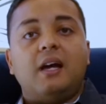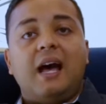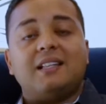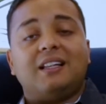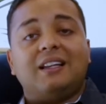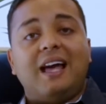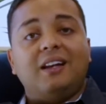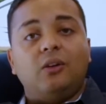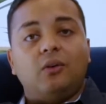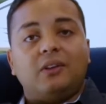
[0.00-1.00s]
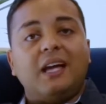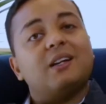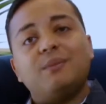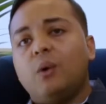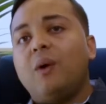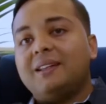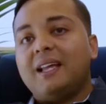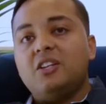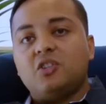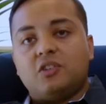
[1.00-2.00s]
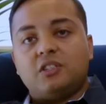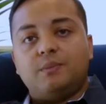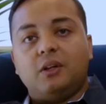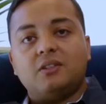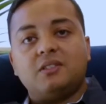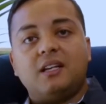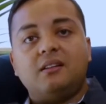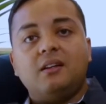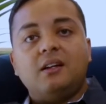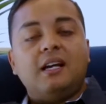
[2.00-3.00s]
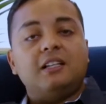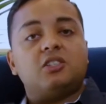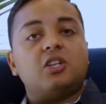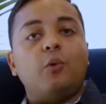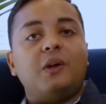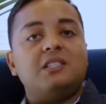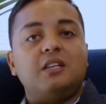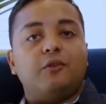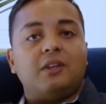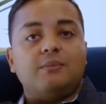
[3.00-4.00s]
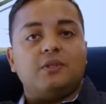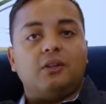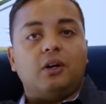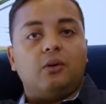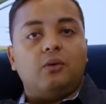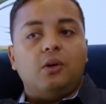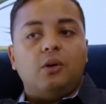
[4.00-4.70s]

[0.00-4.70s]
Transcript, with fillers: as a landlord, that can be quite dangerous because then it's so easy for them to go,